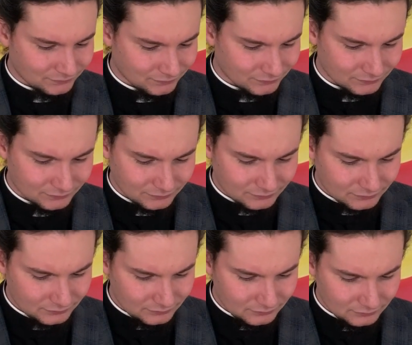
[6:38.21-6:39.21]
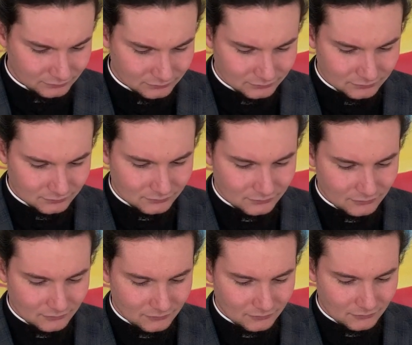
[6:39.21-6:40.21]

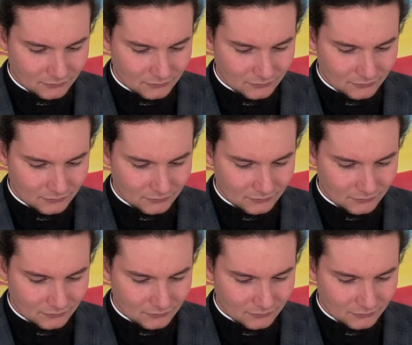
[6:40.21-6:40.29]
(silence)